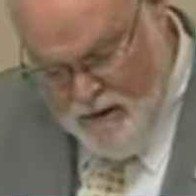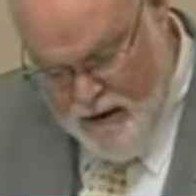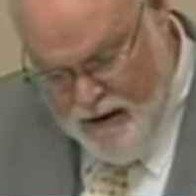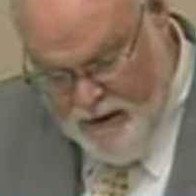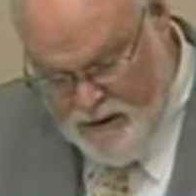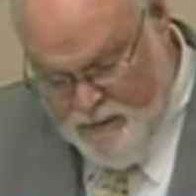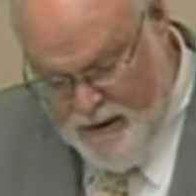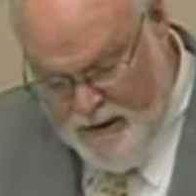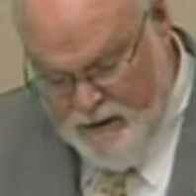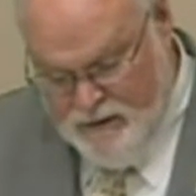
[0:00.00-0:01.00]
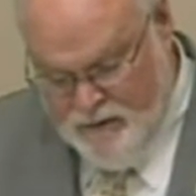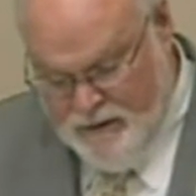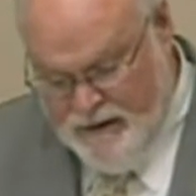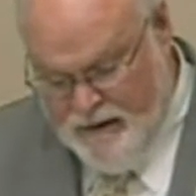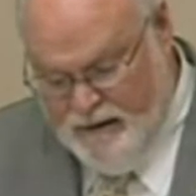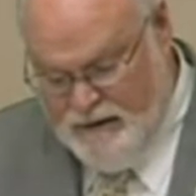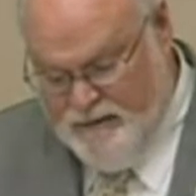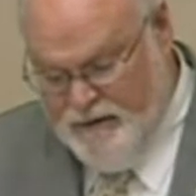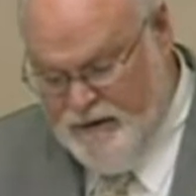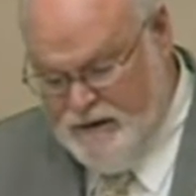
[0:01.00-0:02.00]
Other speakers will tell us
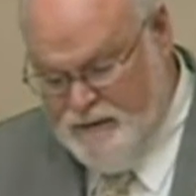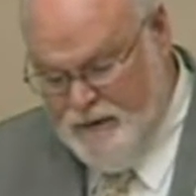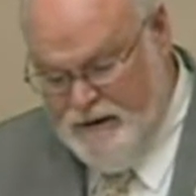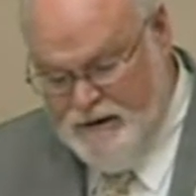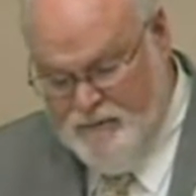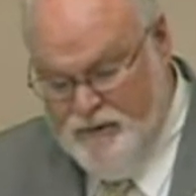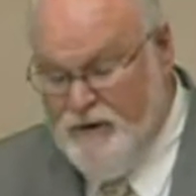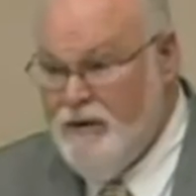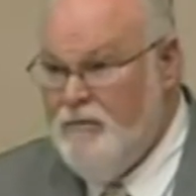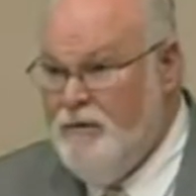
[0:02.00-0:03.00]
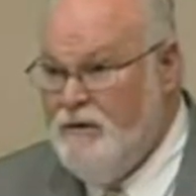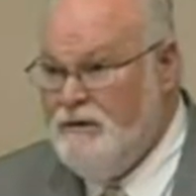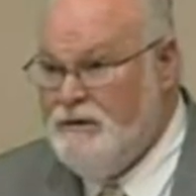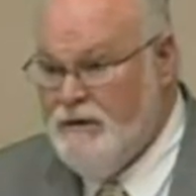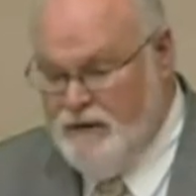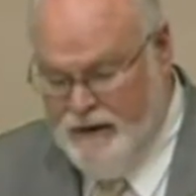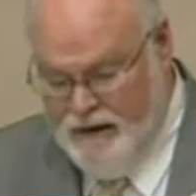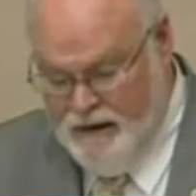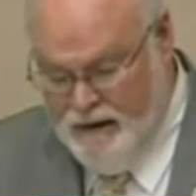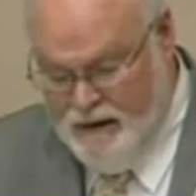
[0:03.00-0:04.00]
of their experience of being in the
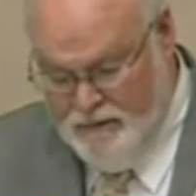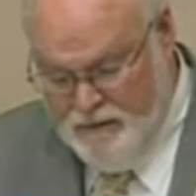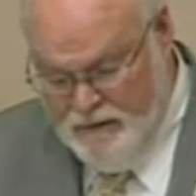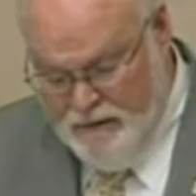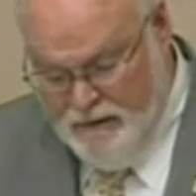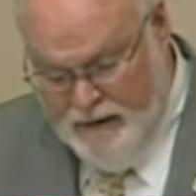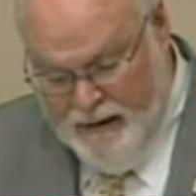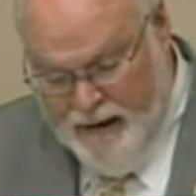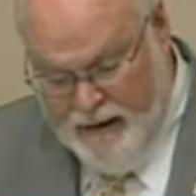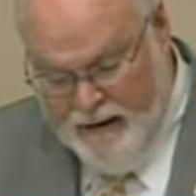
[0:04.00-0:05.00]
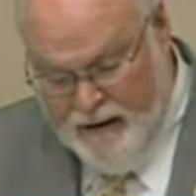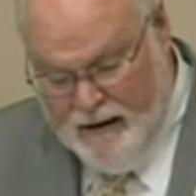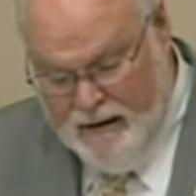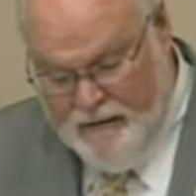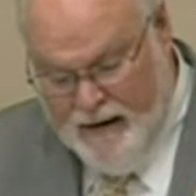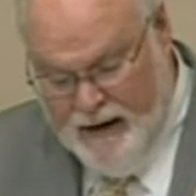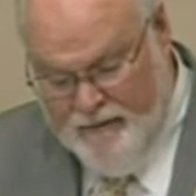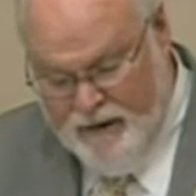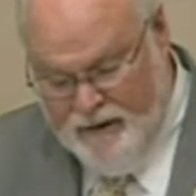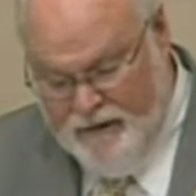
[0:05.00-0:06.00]
military and
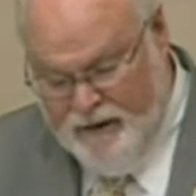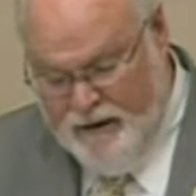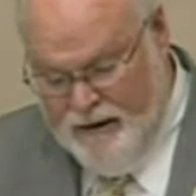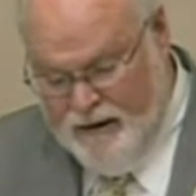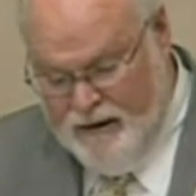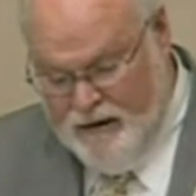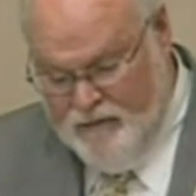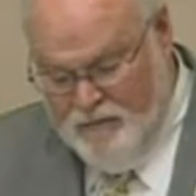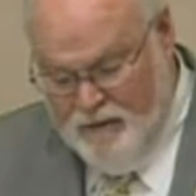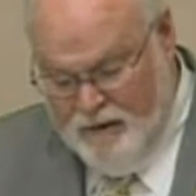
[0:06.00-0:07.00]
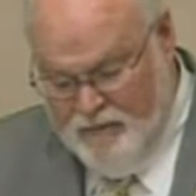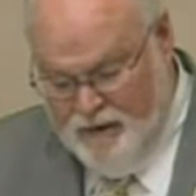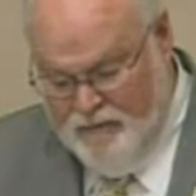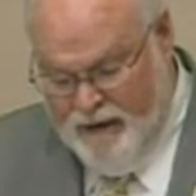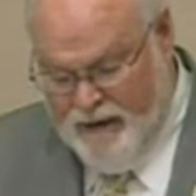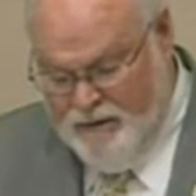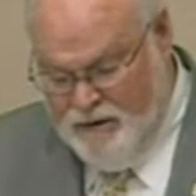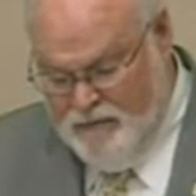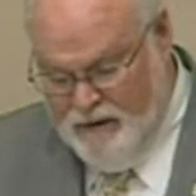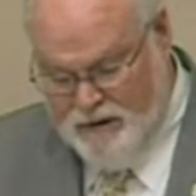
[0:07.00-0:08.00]
having limited income, but making
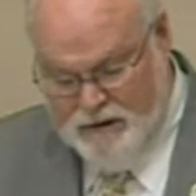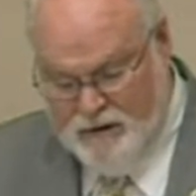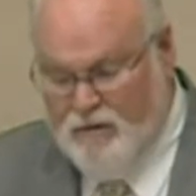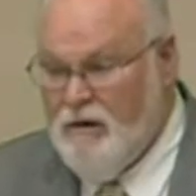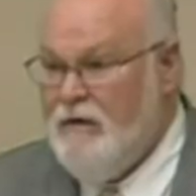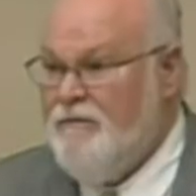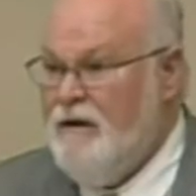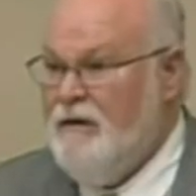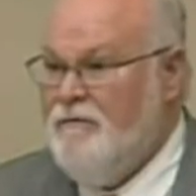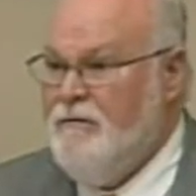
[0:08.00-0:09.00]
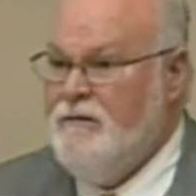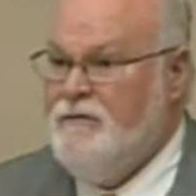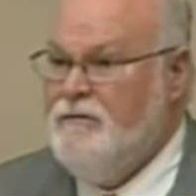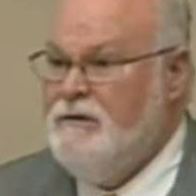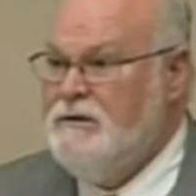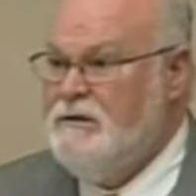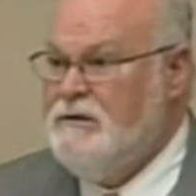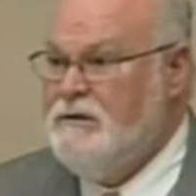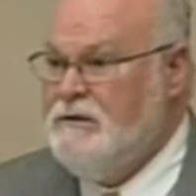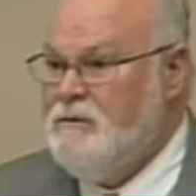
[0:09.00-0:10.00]
too much to qualify for a food
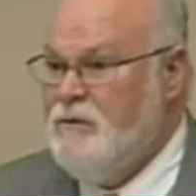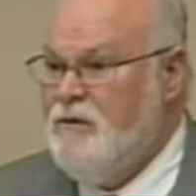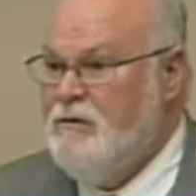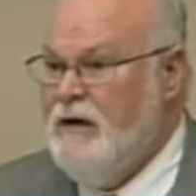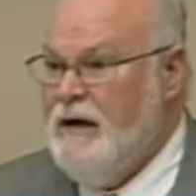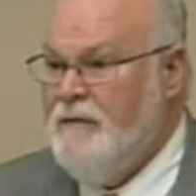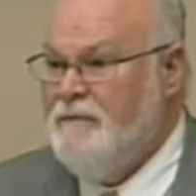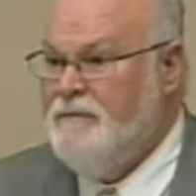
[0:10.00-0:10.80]
assistance program.